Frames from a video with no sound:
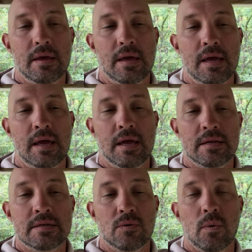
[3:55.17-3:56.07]

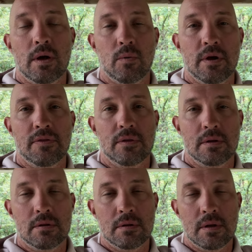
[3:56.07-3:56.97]
and did well with
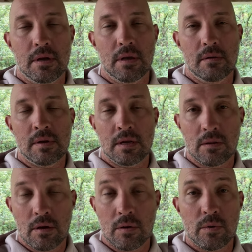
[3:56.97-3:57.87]
and get
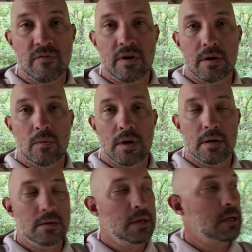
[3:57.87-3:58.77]
along with very well.